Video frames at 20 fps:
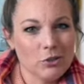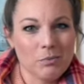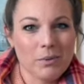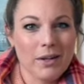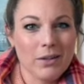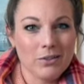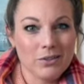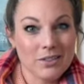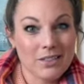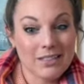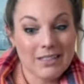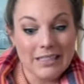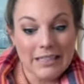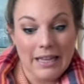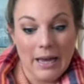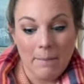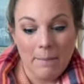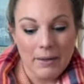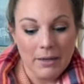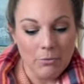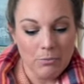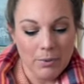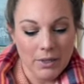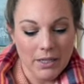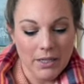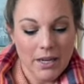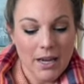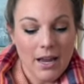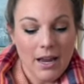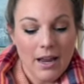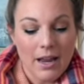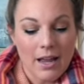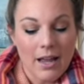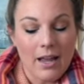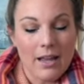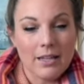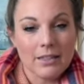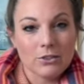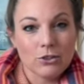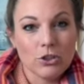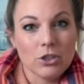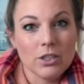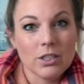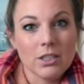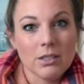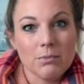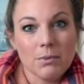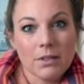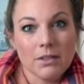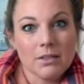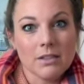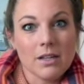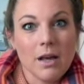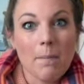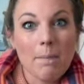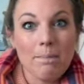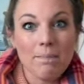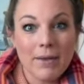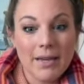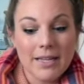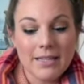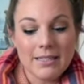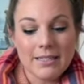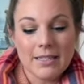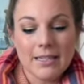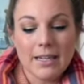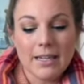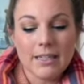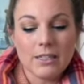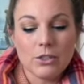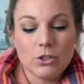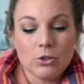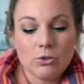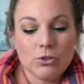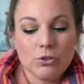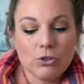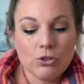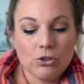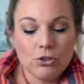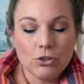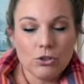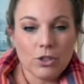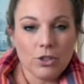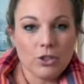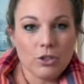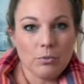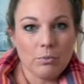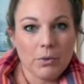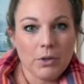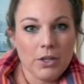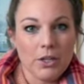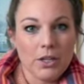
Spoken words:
My house isn't that big, but it just smells amazing. And as soon as you start to burn